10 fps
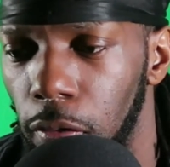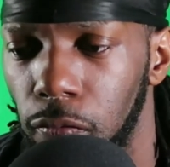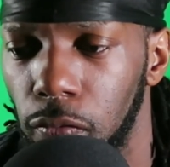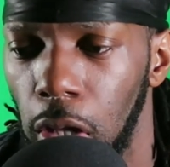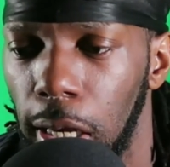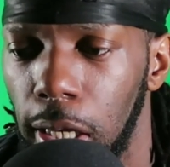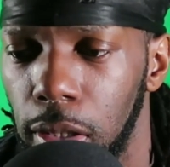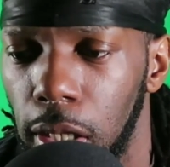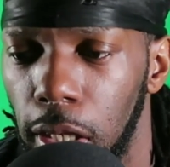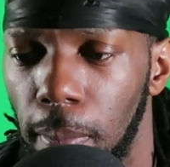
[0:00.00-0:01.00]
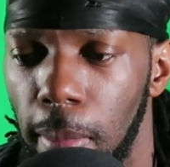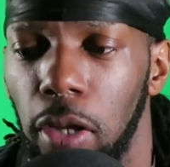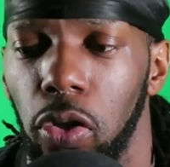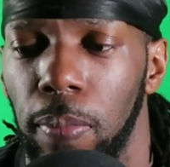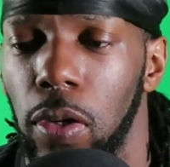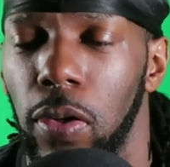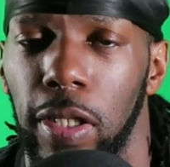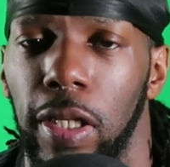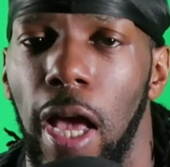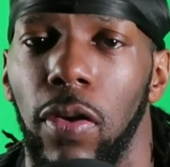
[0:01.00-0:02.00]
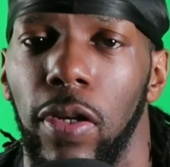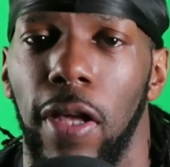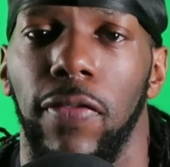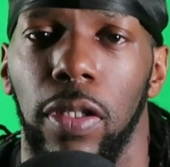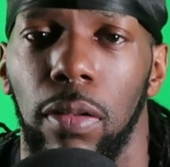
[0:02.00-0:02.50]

like I said, the magic pill is the calorie deficit.